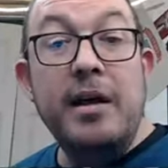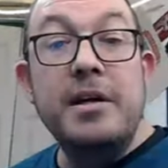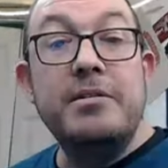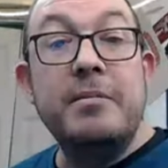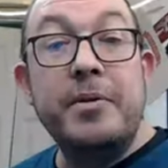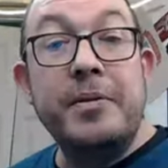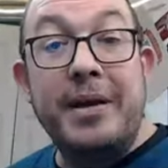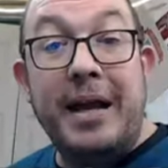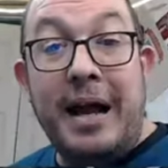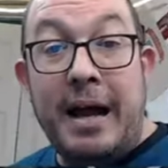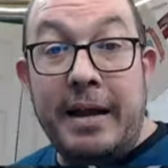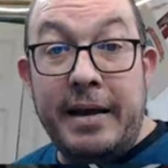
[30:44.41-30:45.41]
something that
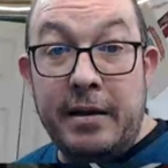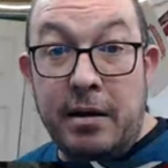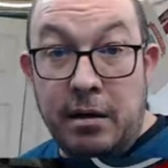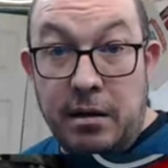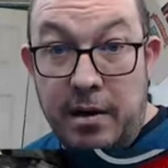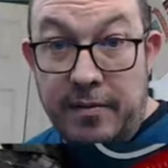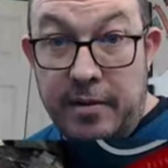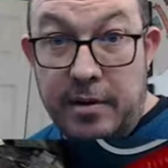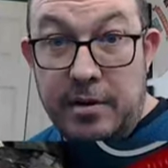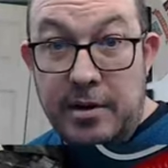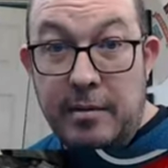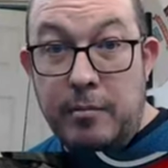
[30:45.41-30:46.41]
I can uncover
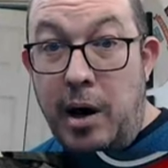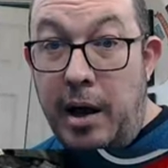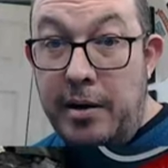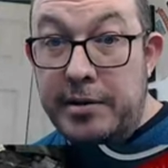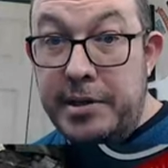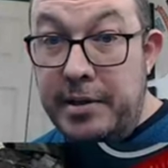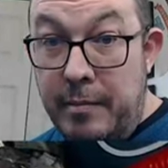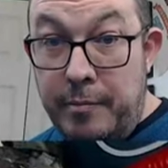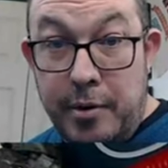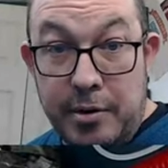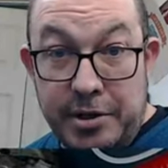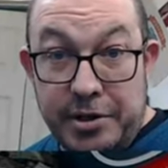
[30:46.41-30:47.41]
prior to them
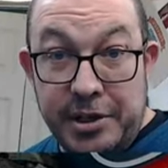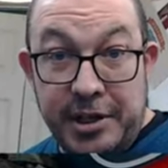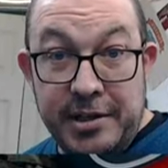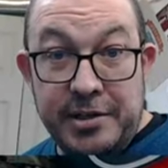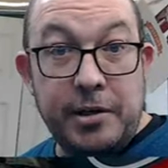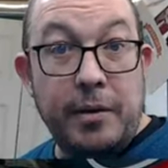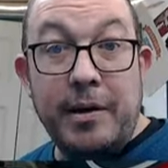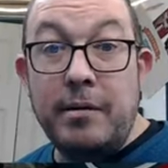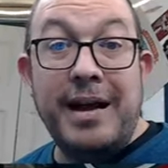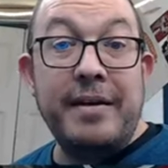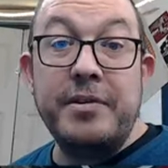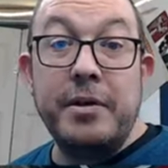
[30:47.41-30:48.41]
purchasing it so they don't
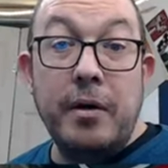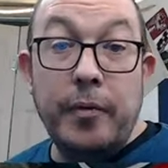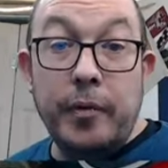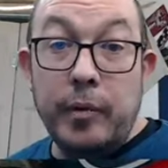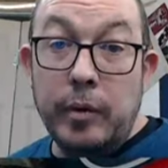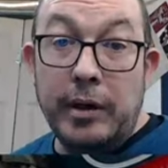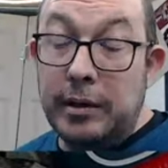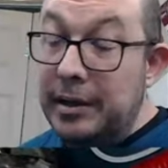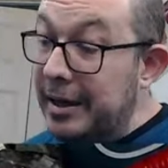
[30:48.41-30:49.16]
have to go through it.